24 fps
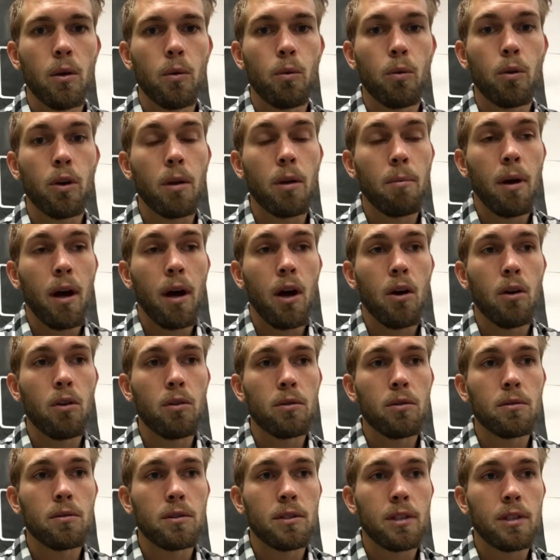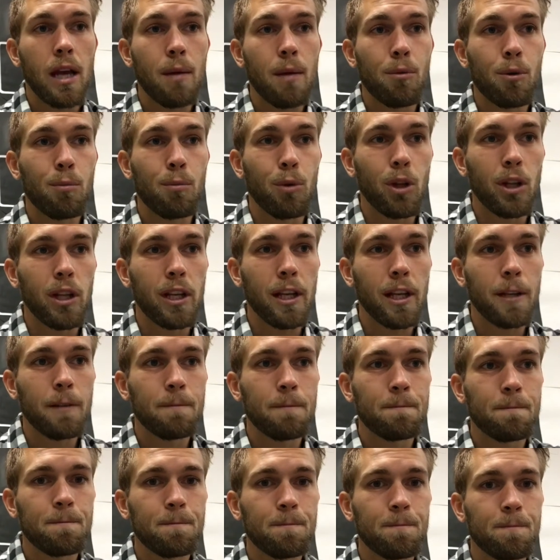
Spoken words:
What about cyberbullying?